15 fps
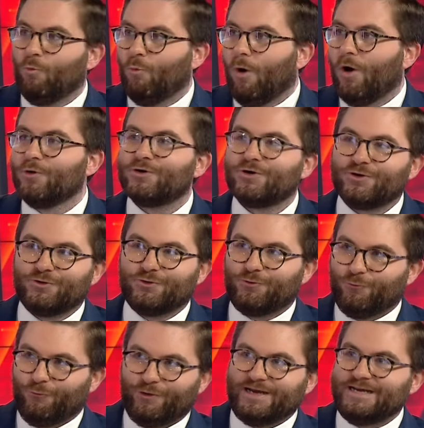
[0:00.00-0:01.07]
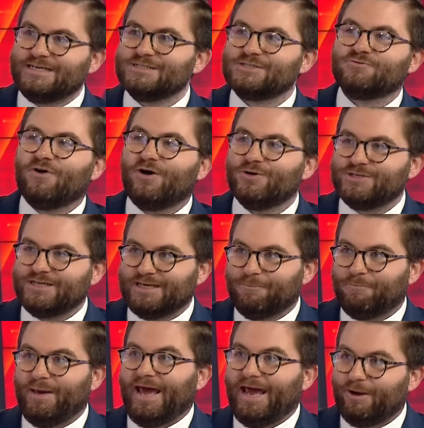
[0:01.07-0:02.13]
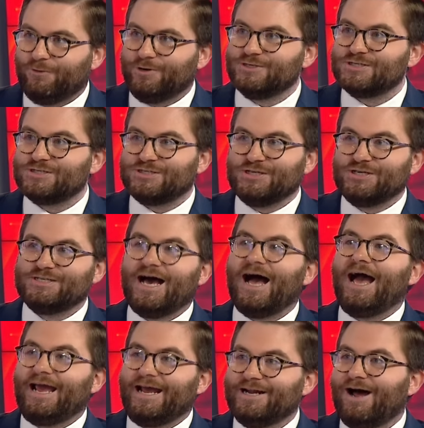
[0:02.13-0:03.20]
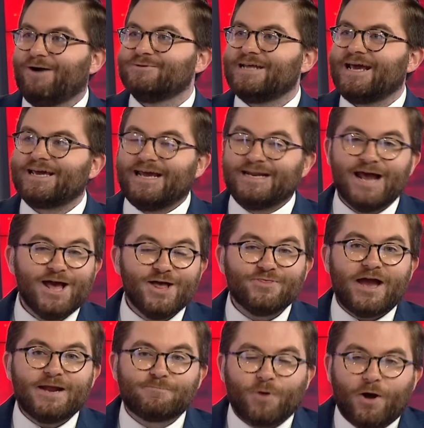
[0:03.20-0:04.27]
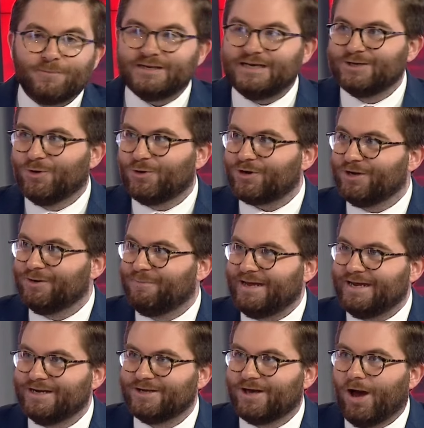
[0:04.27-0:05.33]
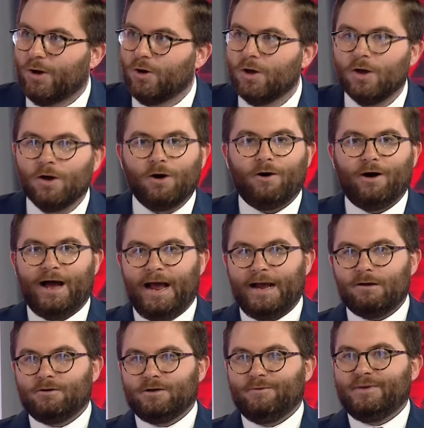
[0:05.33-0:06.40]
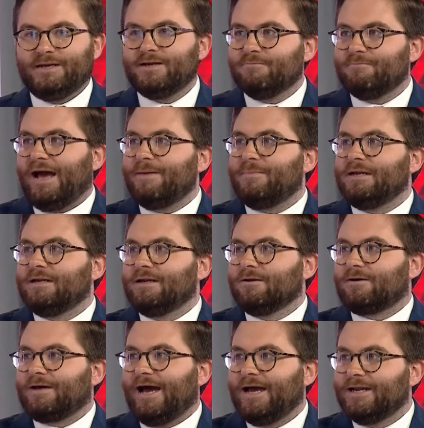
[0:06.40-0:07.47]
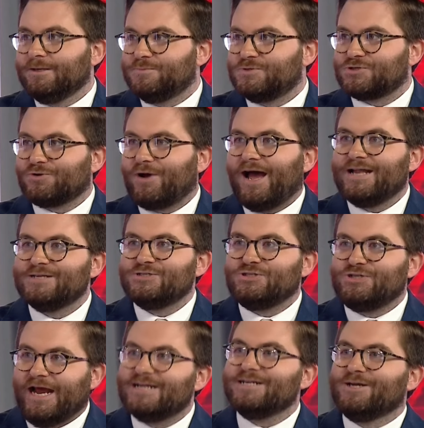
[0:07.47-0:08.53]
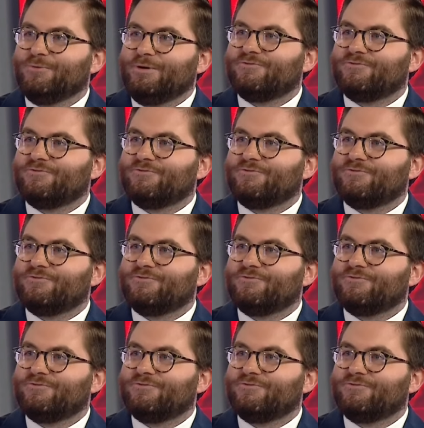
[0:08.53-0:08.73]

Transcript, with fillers: woke Greens voting parents today and I was that kid, they'd probably look at me and go, oh, hang on a minute, maybe little Caleb's transgender.